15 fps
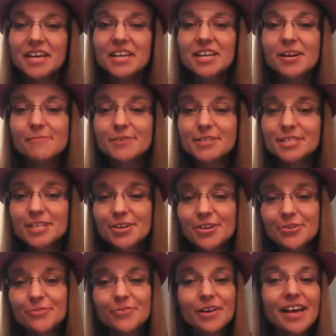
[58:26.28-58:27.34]
Number
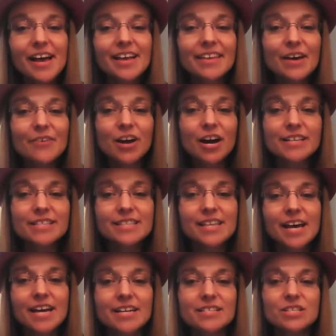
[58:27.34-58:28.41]
2, will I allow
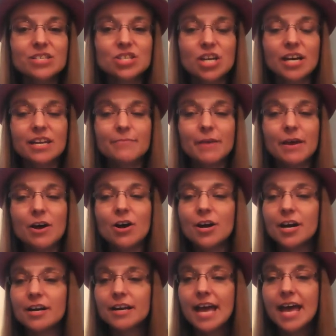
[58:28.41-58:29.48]
God's light to shine in my
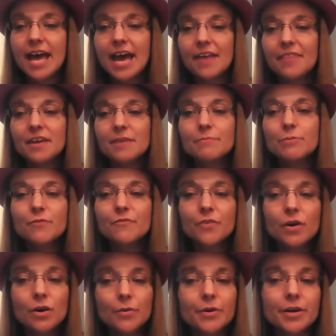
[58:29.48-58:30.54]
heart and then move
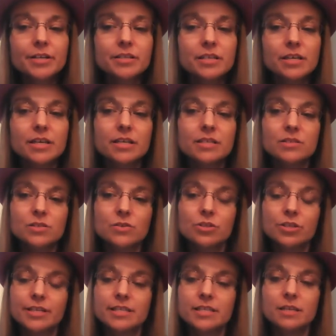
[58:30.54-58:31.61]
forward into
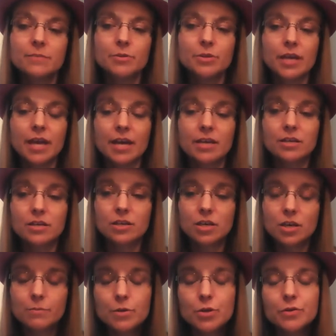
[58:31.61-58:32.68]
cleansing
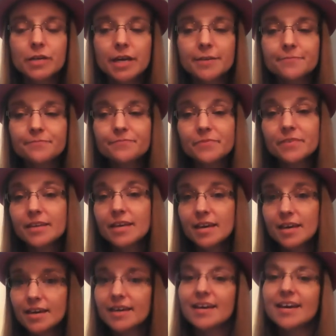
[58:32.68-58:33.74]
communion?
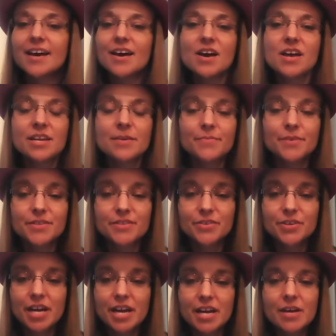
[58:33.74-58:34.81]
Number
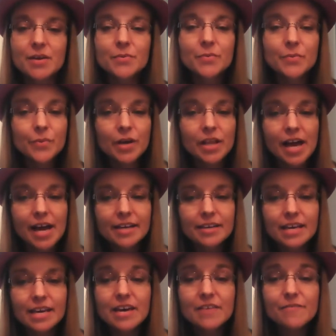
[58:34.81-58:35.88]
3, will I
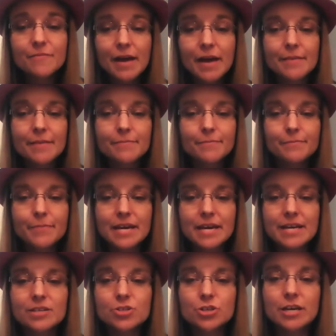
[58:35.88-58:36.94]
give my
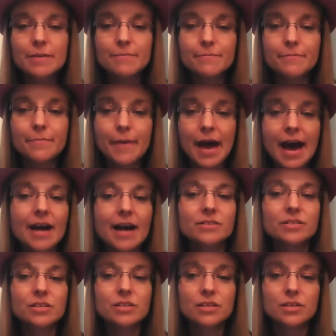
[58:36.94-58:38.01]
big dream
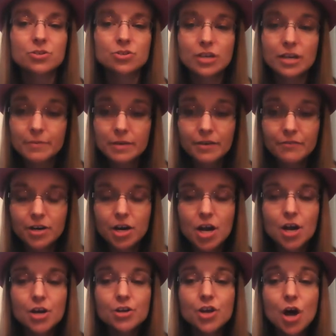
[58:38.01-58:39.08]
back to the dream
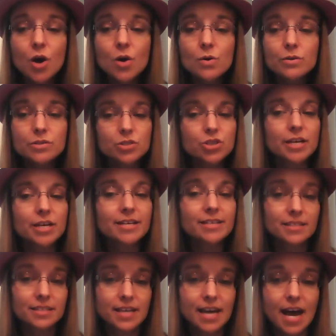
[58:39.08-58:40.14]
giver, no
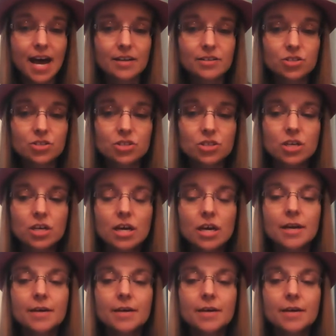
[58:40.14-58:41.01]
strings attached?